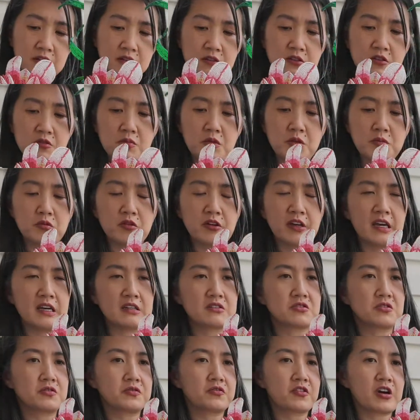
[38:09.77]
Some people
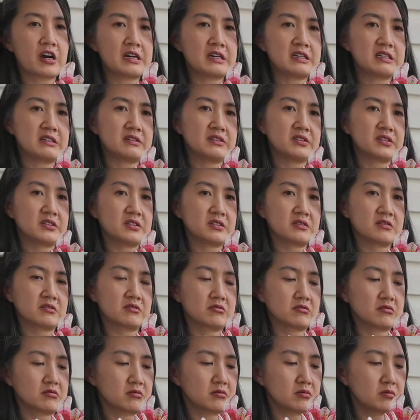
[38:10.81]
can't do Fridays
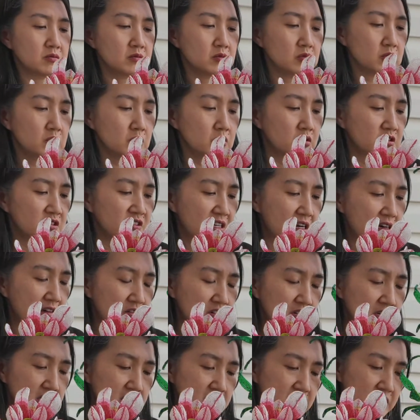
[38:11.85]
or
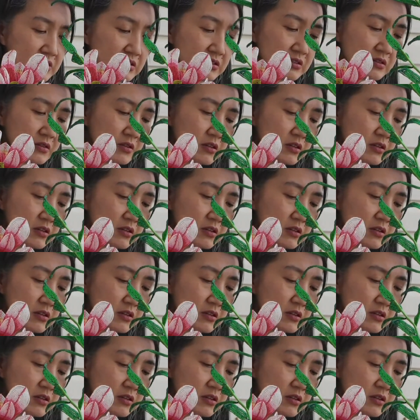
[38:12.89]
Saturdays.